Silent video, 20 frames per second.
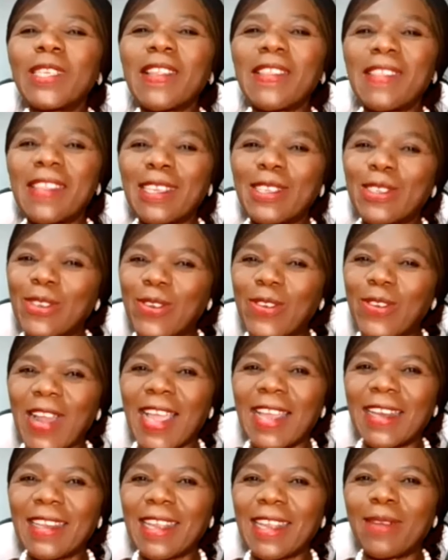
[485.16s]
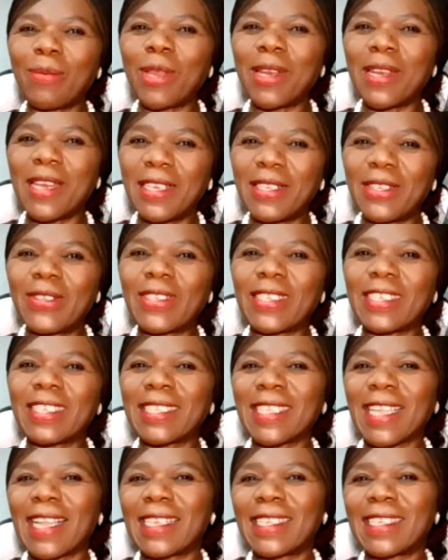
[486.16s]
but those are things you write that we need to
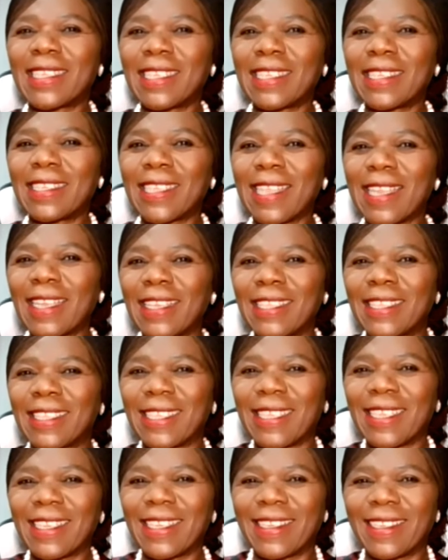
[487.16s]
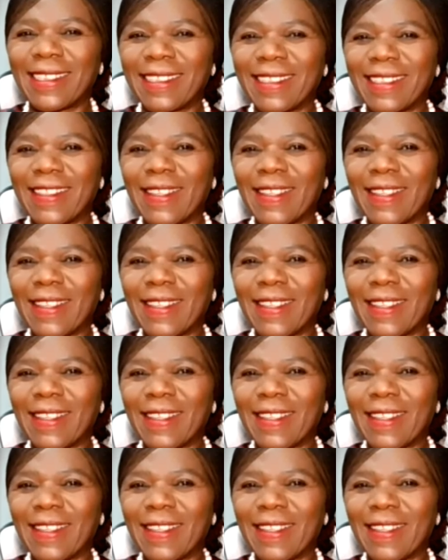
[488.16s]
discuss these things. Yeah.